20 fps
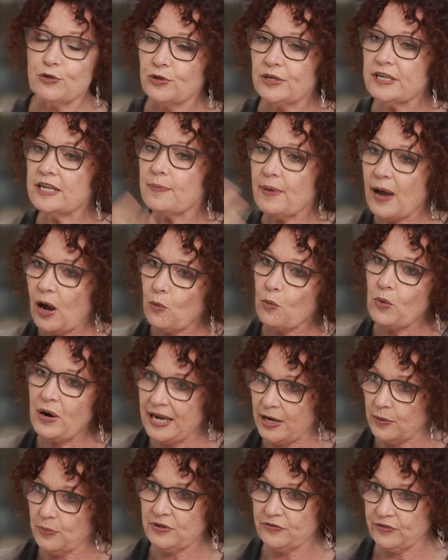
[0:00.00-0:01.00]
you think about
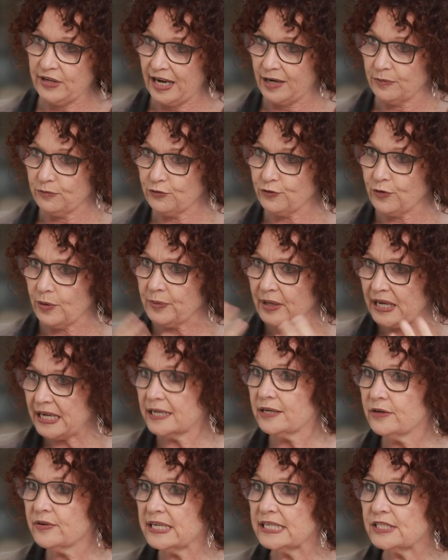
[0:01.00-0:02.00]
where we've come from, the
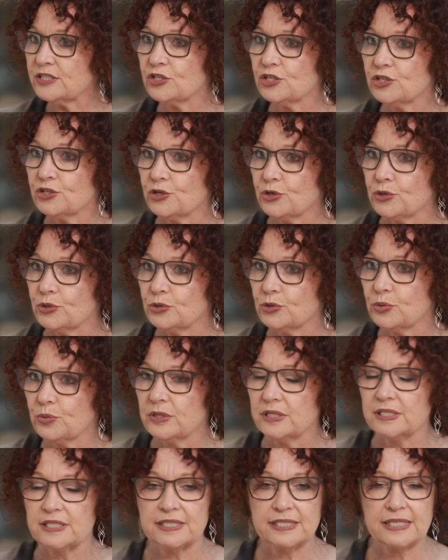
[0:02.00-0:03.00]
Hillary Institute
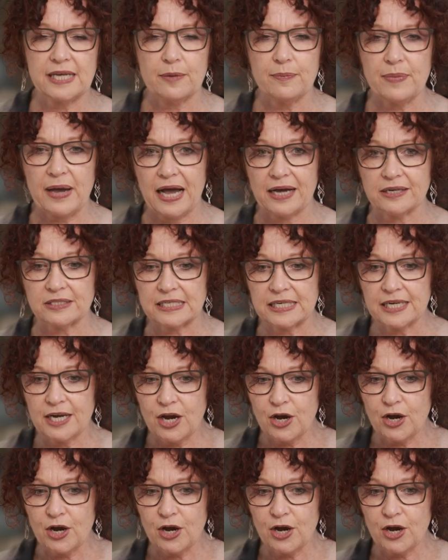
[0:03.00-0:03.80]
was about